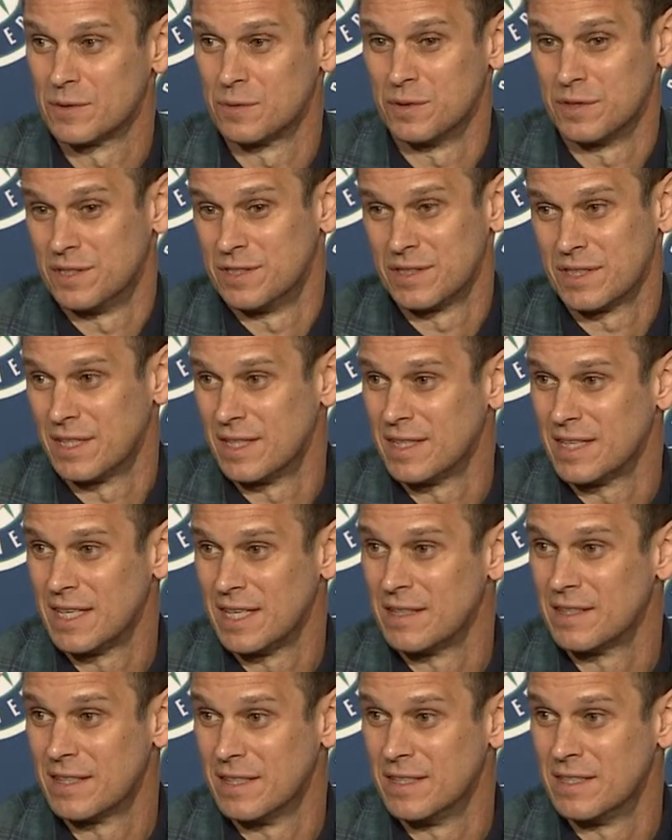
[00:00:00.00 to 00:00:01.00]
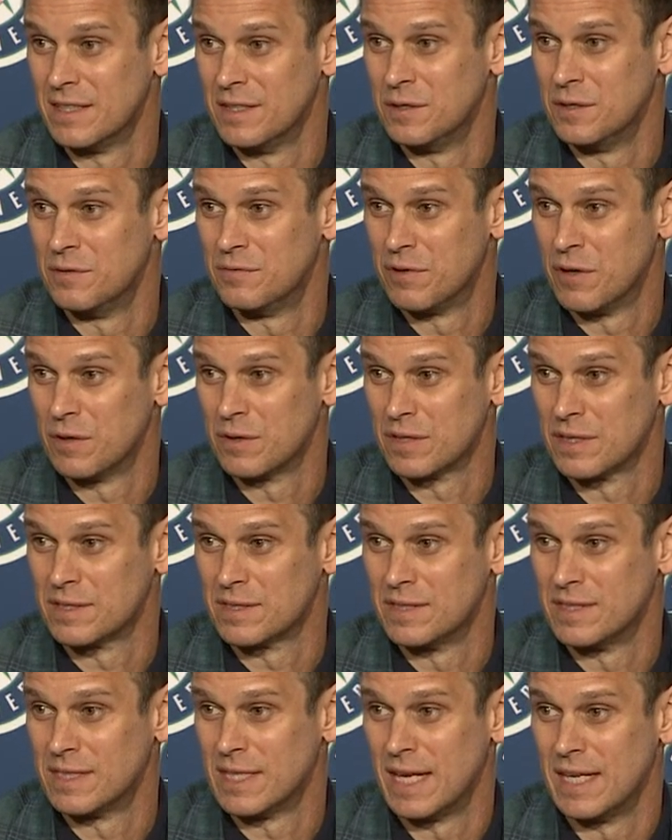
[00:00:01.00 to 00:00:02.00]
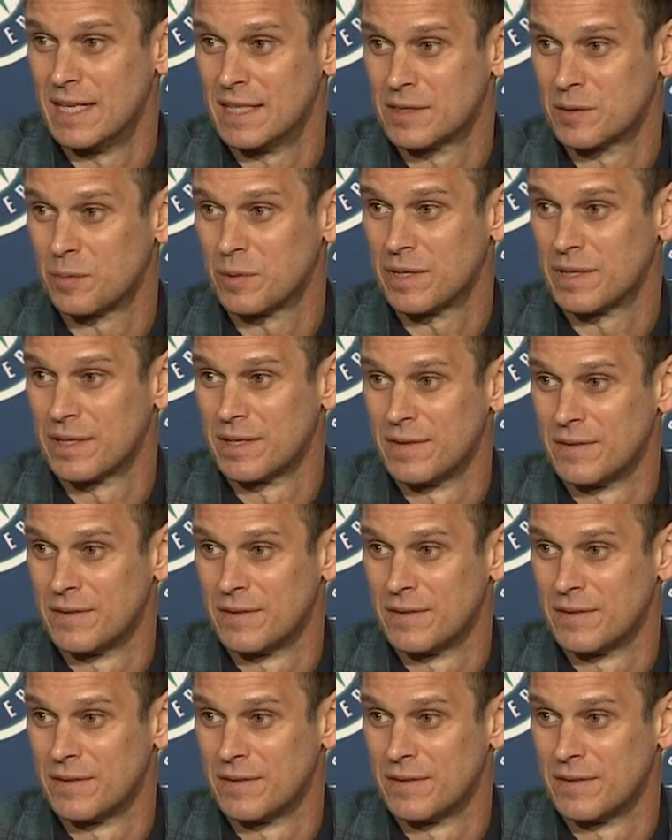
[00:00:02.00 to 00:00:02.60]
we're just going to continue to focus and stay disciplined.